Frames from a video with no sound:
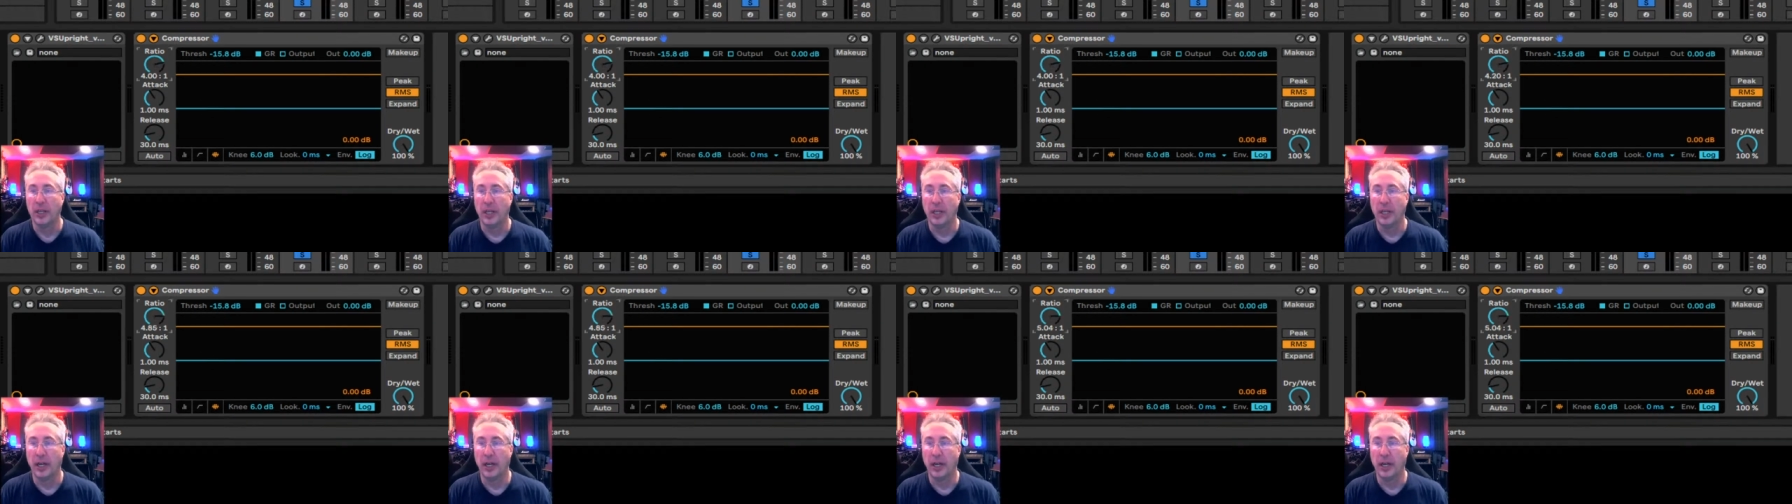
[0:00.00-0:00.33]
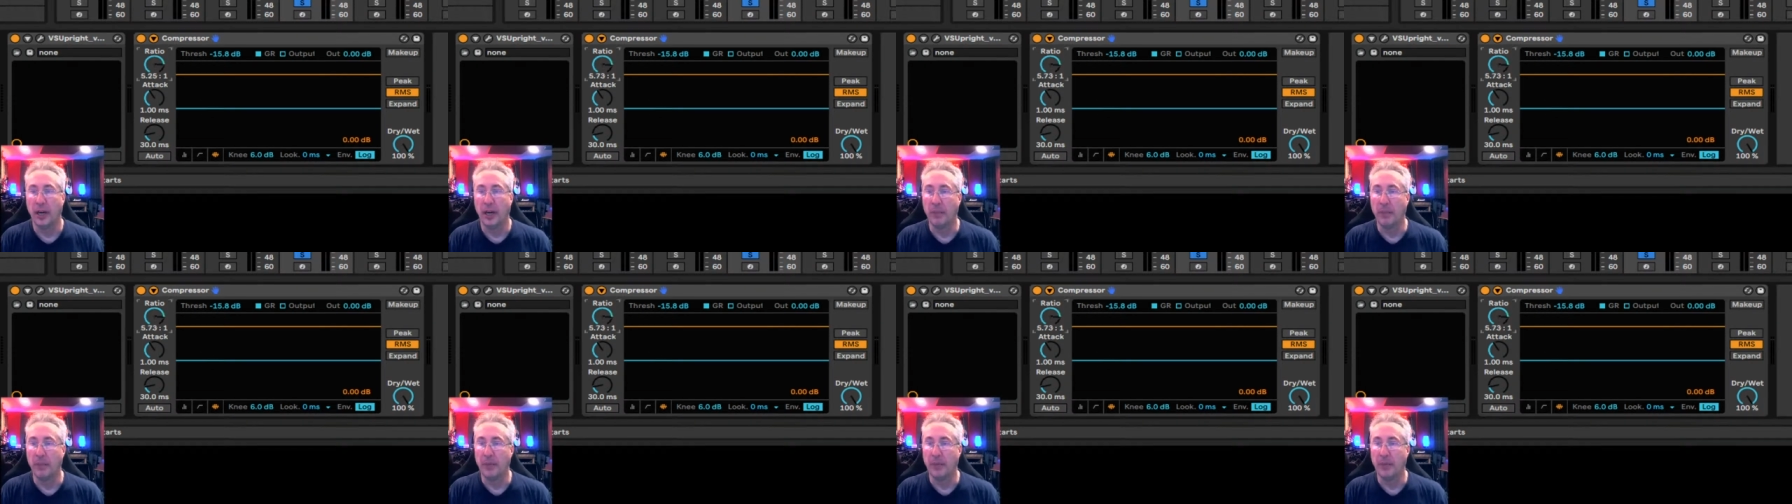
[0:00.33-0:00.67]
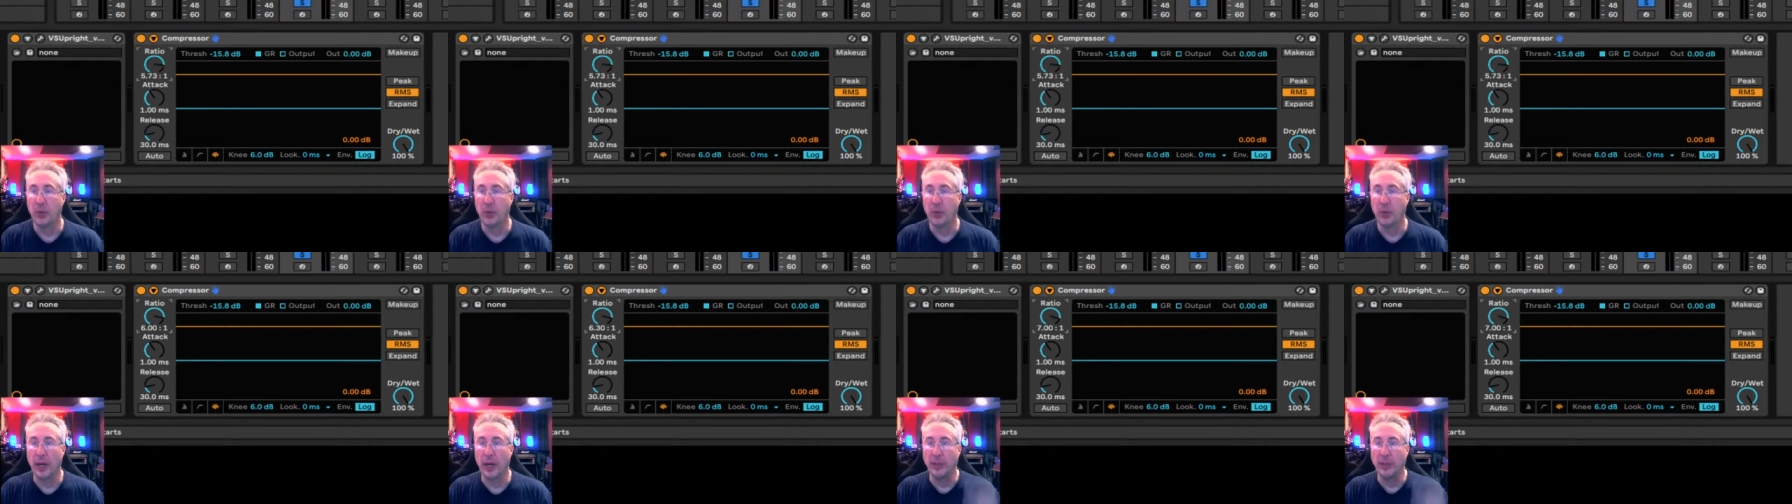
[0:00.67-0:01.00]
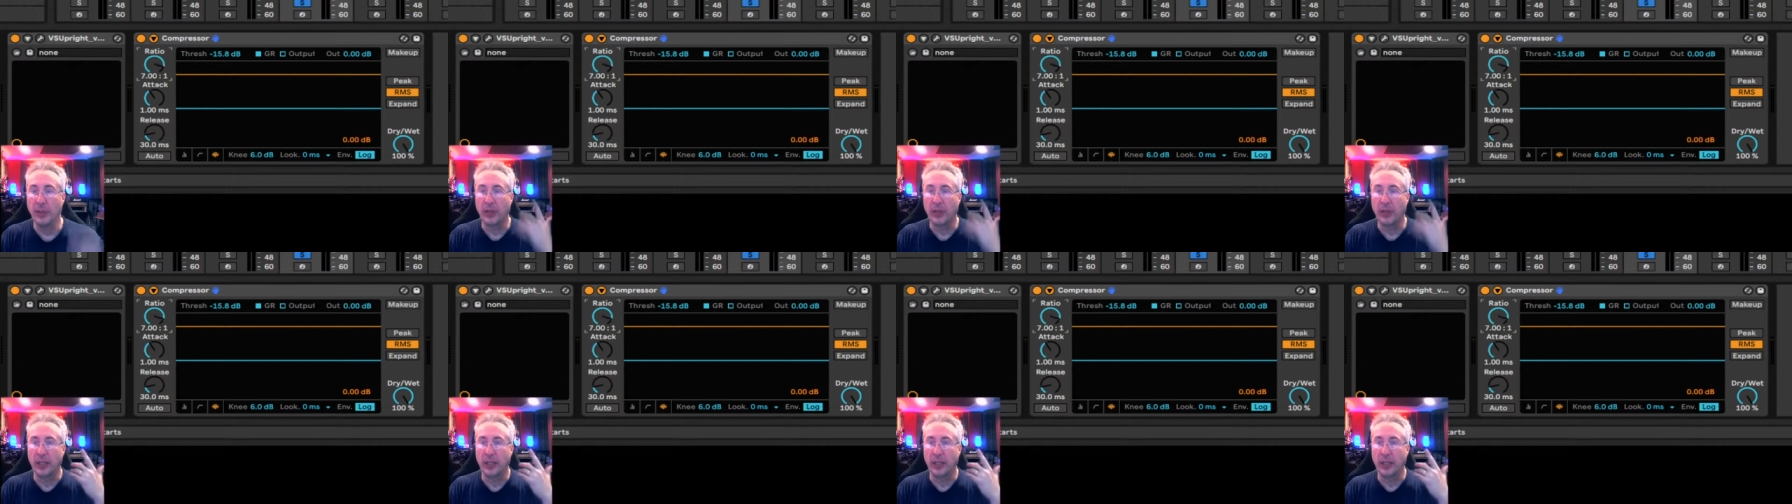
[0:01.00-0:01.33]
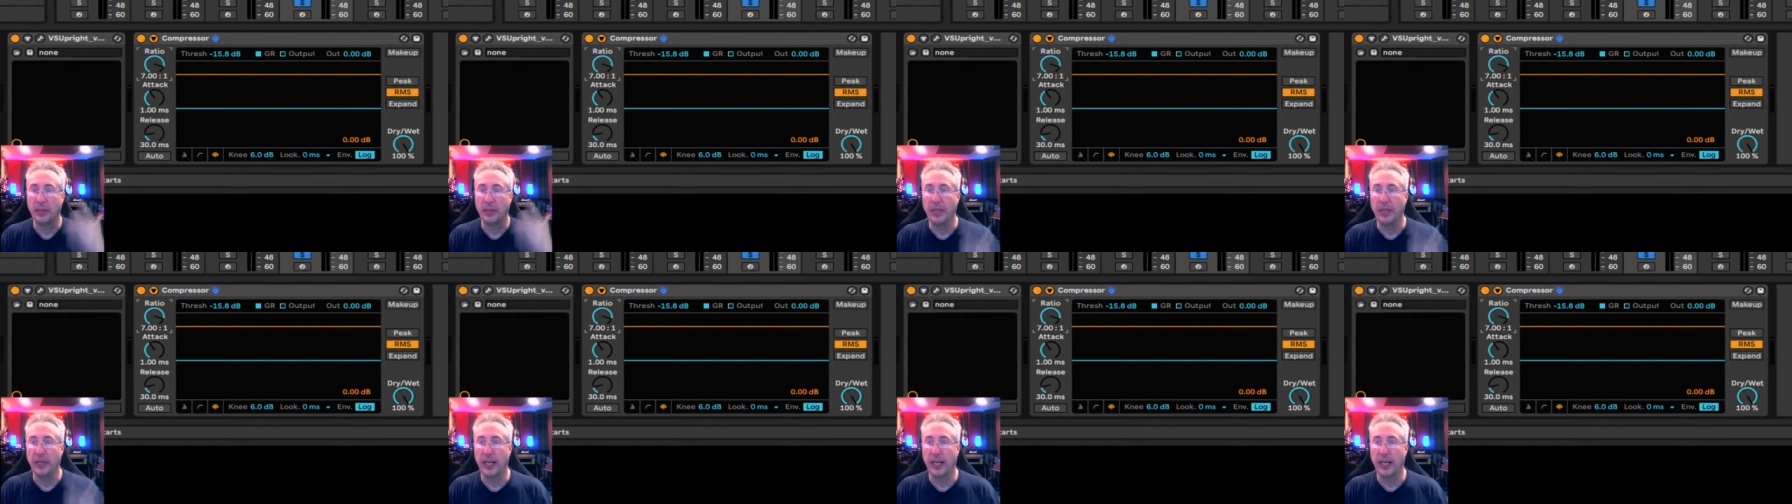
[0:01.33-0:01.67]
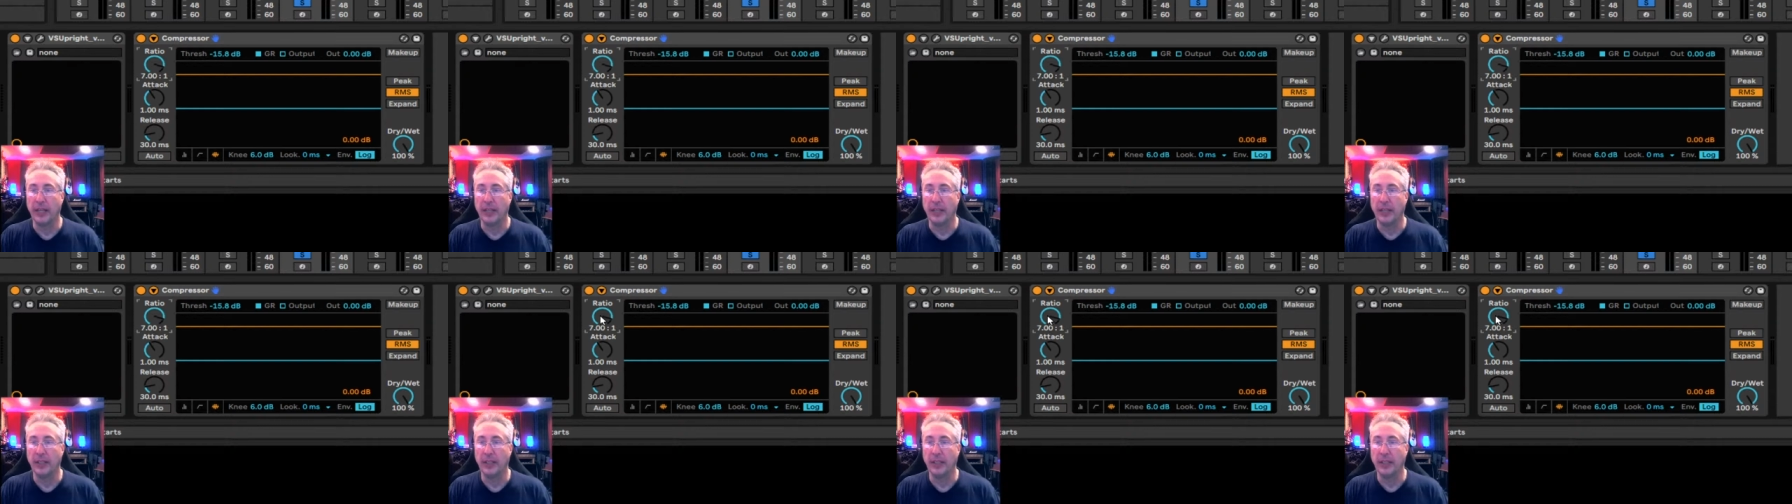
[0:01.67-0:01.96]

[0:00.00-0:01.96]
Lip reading: the way I'm hearing it in my head.